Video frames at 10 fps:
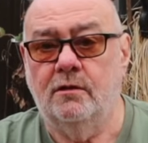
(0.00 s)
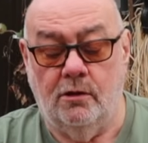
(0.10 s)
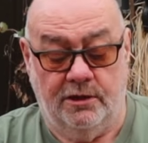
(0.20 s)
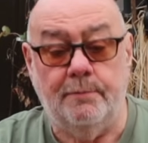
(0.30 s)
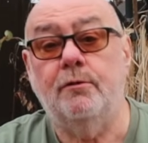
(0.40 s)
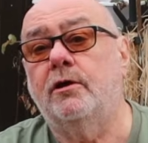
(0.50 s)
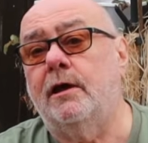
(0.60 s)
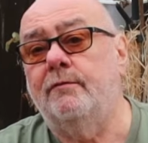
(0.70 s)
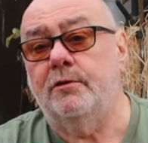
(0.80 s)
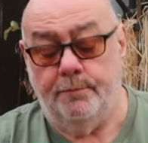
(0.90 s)
Got to keep a
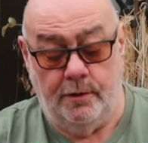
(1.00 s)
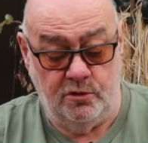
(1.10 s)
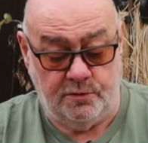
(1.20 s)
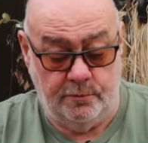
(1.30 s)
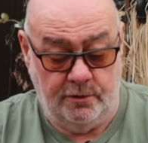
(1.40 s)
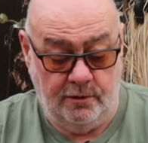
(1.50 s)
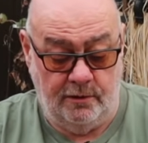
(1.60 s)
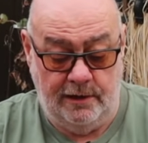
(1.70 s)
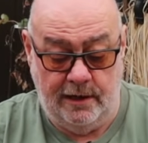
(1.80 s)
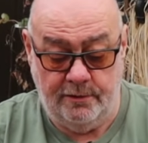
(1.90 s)
lookout for the postman. I got
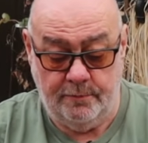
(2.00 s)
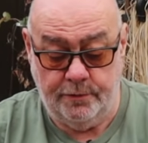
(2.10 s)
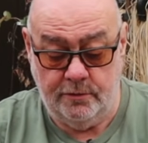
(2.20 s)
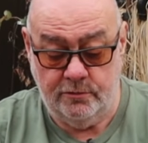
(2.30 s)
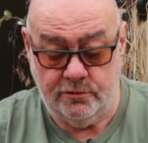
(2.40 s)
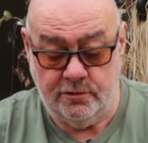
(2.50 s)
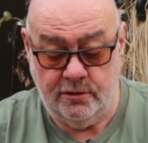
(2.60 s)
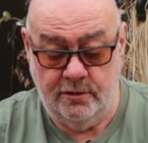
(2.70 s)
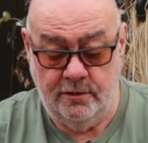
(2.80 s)
a letter to post.